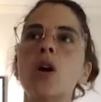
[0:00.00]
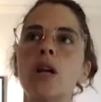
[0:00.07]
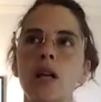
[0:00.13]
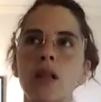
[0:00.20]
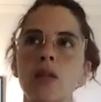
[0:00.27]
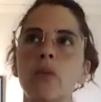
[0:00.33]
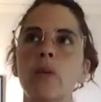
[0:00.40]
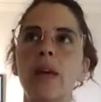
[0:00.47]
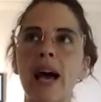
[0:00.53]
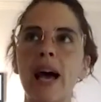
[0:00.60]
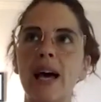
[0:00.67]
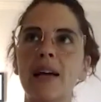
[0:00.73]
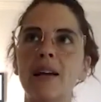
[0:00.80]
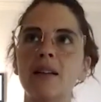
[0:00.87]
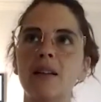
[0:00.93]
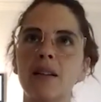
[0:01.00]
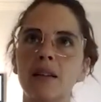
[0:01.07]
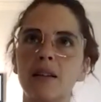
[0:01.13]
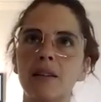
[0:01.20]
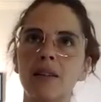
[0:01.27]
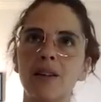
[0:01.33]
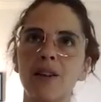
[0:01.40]
either we had,
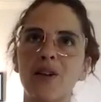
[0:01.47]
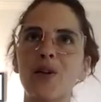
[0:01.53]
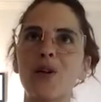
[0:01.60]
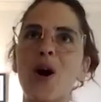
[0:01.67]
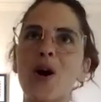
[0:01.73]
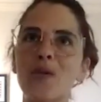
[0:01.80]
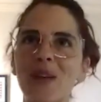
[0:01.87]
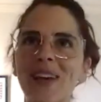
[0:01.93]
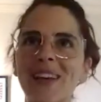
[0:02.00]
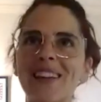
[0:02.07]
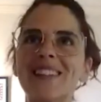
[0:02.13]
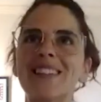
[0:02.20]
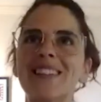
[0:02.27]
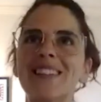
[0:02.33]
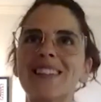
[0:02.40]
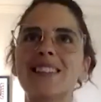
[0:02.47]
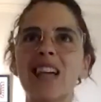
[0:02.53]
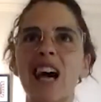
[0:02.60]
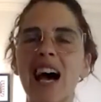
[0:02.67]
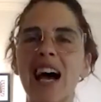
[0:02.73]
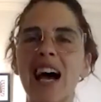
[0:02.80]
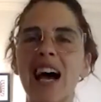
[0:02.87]
karmic
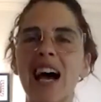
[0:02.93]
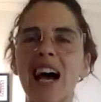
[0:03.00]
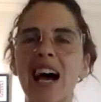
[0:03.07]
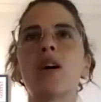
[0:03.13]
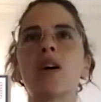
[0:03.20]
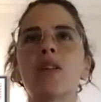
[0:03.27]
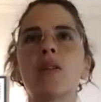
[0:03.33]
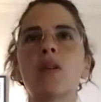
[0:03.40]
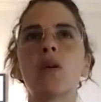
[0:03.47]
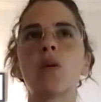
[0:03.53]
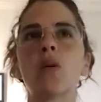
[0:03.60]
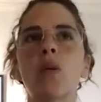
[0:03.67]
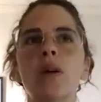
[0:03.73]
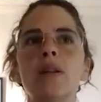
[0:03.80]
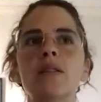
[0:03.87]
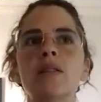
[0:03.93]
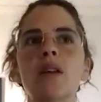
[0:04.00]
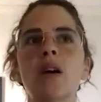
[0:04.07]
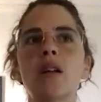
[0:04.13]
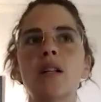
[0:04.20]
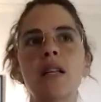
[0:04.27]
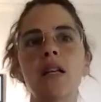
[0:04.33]
ties, or there
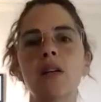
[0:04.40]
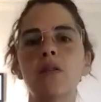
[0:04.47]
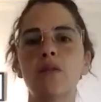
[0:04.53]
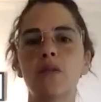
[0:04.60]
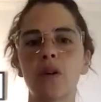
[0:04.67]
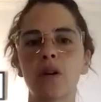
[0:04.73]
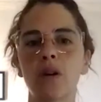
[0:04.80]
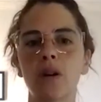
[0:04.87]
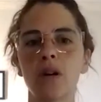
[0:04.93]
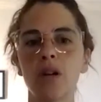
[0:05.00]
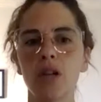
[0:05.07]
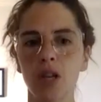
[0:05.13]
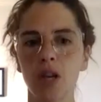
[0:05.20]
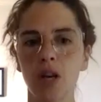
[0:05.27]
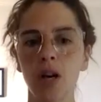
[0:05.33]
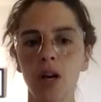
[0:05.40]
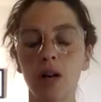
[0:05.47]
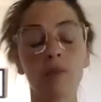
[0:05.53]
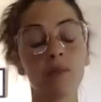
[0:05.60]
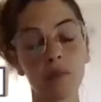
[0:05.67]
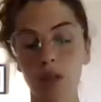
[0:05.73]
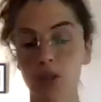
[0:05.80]
was a need for
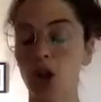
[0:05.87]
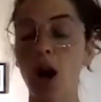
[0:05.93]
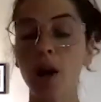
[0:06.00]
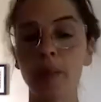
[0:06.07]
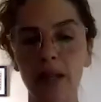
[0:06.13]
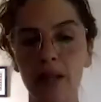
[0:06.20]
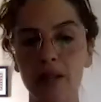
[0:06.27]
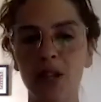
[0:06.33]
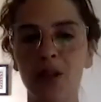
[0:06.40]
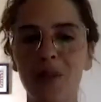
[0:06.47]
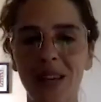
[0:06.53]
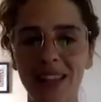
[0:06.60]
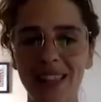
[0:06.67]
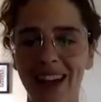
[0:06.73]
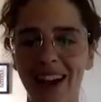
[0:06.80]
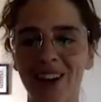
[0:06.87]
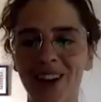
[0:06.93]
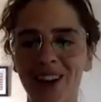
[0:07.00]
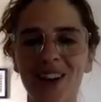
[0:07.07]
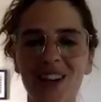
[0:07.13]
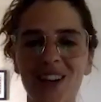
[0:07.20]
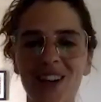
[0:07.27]
a shaman to be
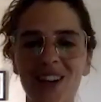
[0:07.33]
there.